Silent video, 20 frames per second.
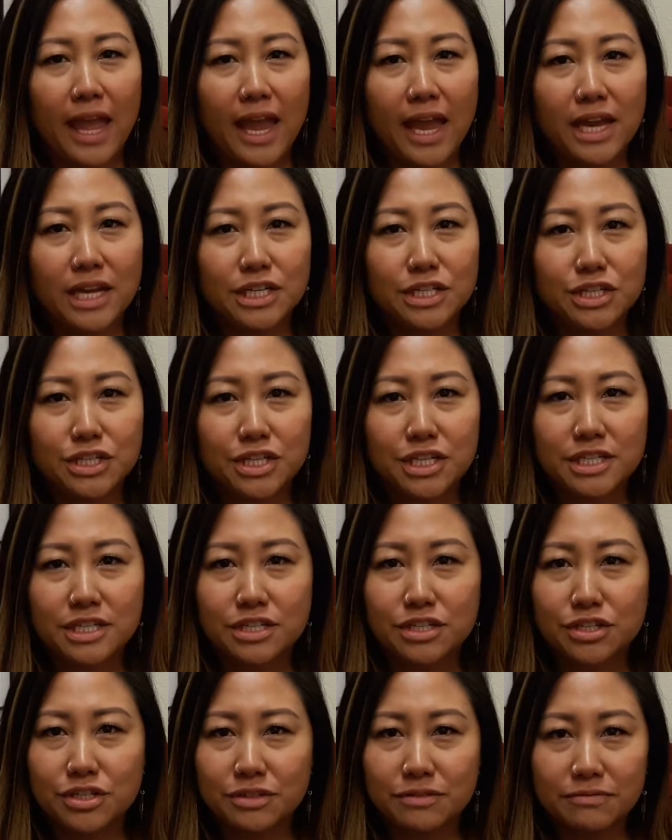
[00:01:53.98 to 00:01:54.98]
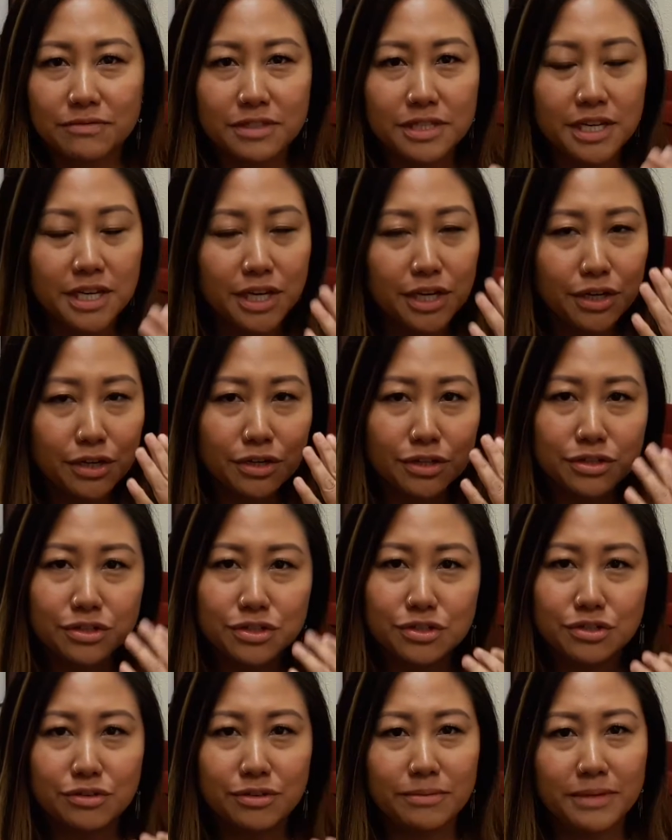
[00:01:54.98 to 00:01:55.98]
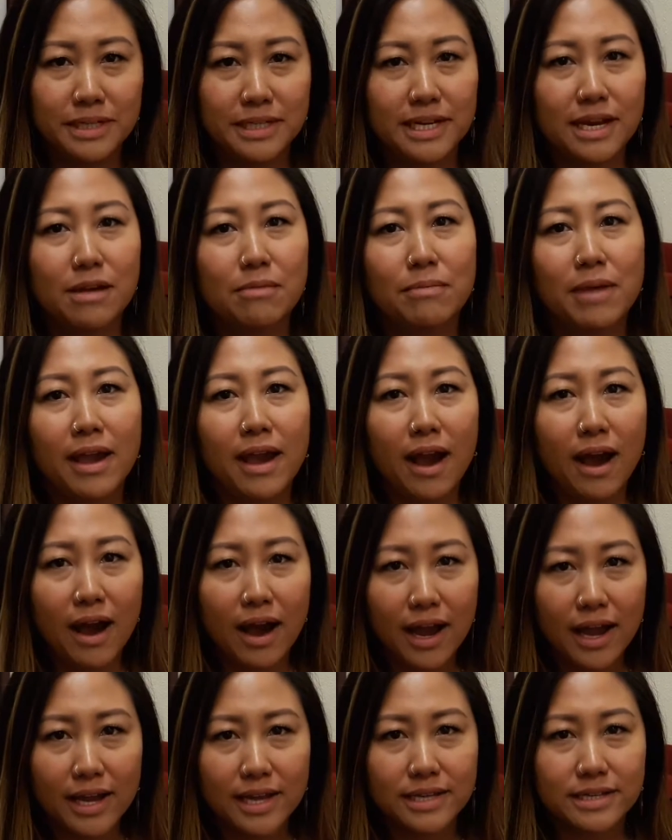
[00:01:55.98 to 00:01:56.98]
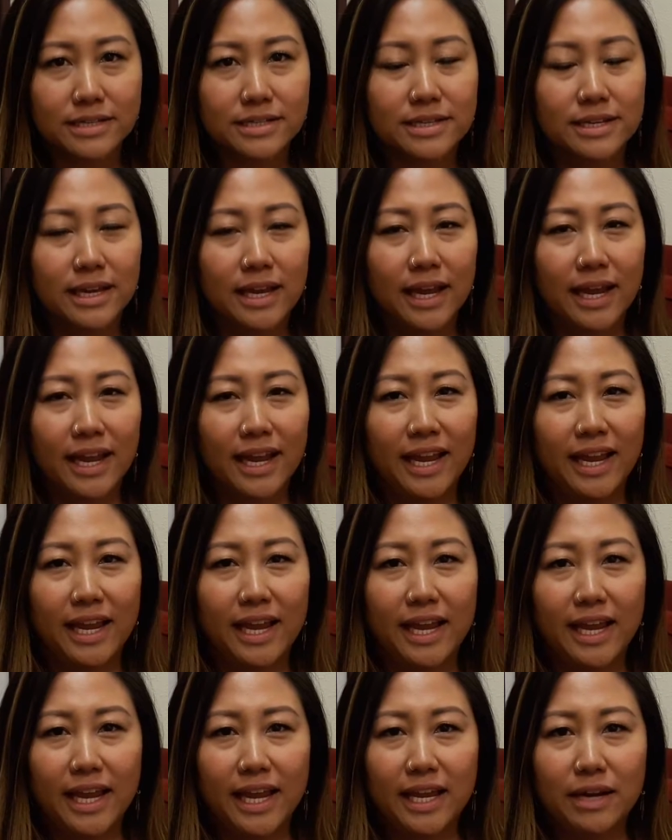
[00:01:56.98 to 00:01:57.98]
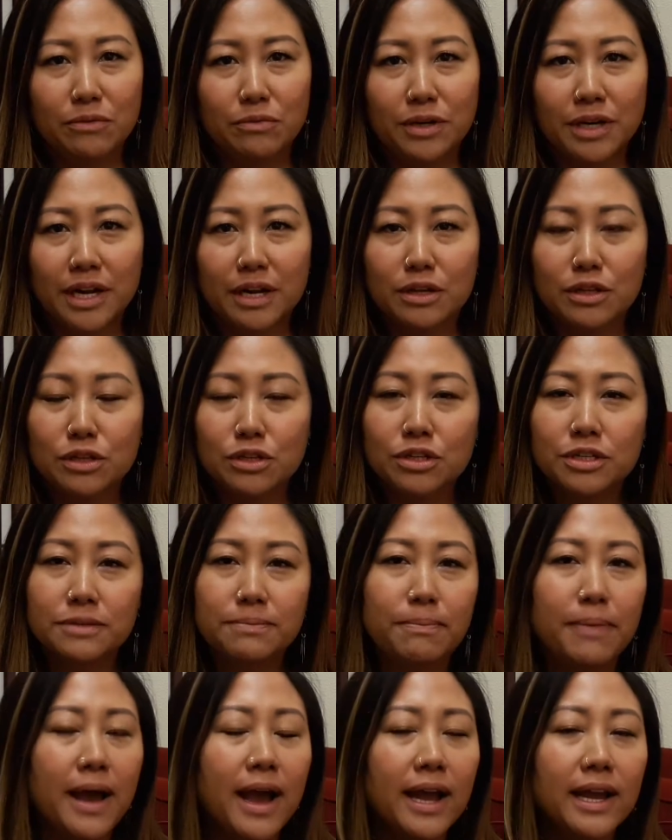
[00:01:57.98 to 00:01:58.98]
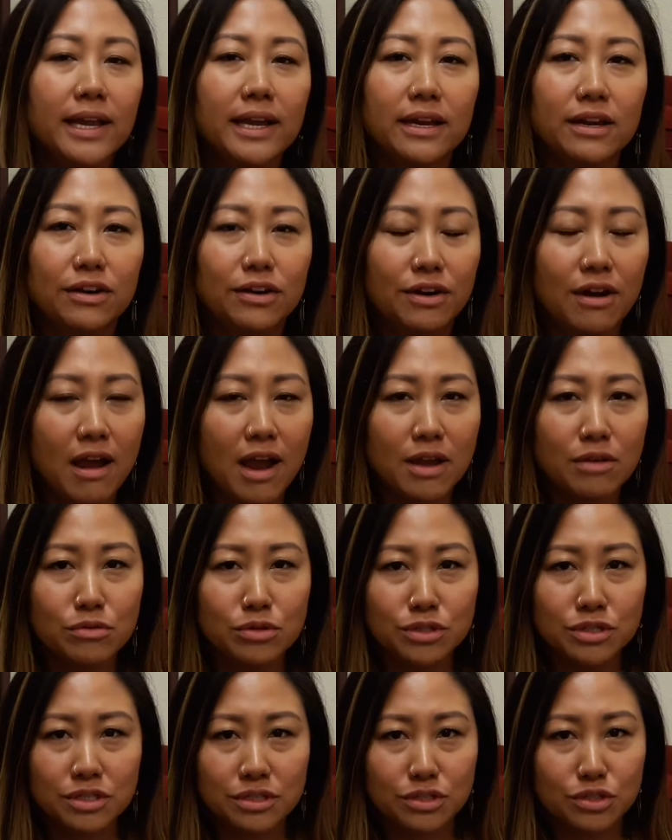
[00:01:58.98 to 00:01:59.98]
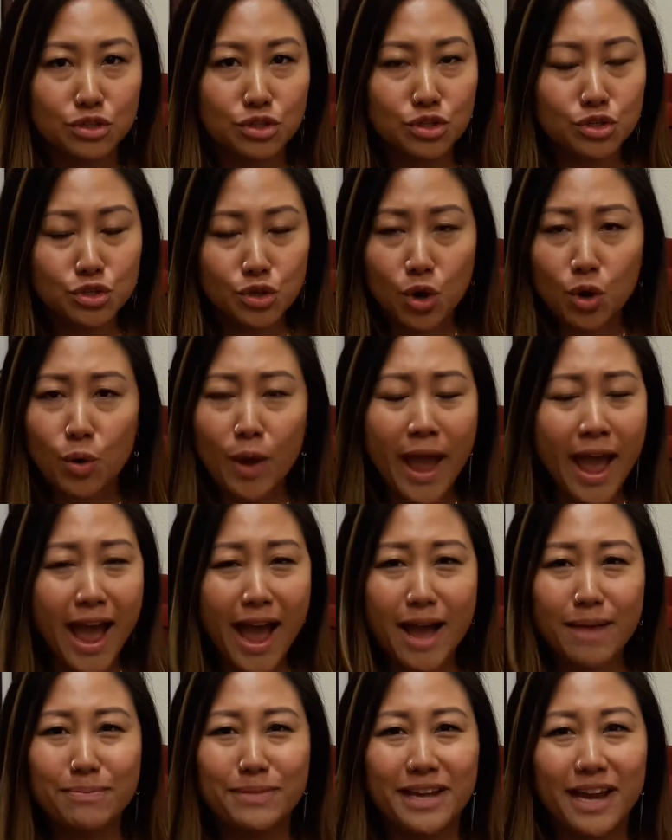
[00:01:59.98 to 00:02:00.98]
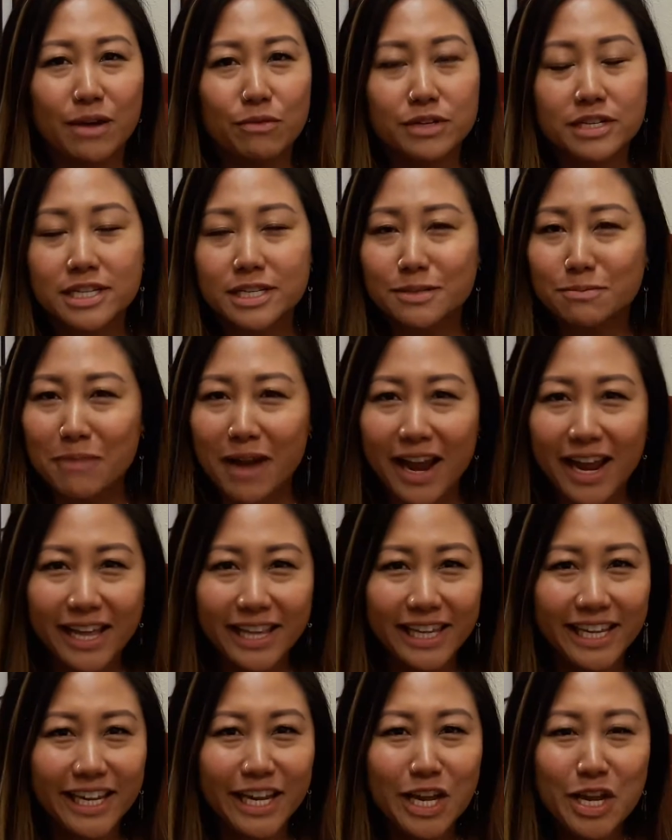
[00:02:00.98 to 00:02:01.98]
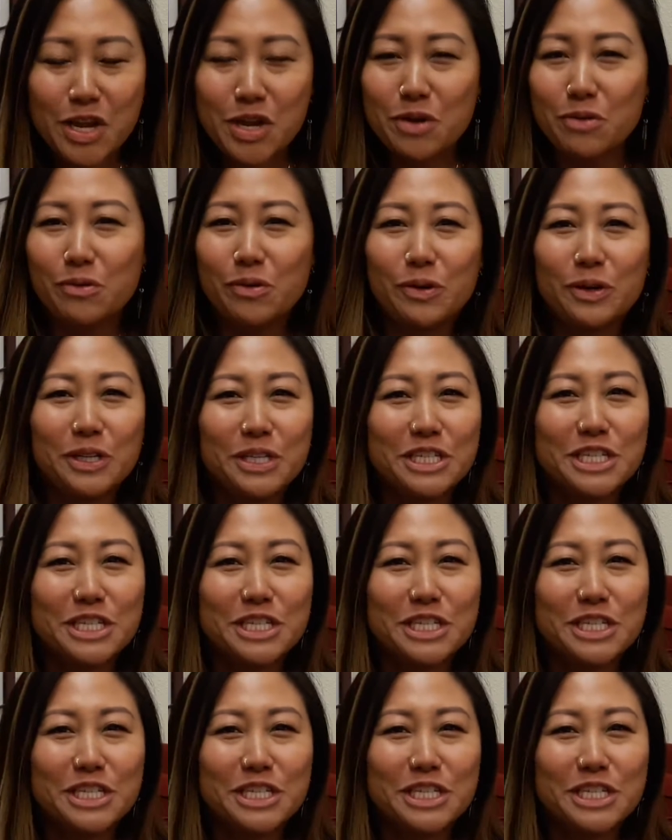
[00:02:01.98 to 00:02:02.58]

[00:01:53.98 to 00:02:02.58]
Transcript: and just tears streaming down my eyes. And when I looked back at her, I was so happy. I was smiling. We were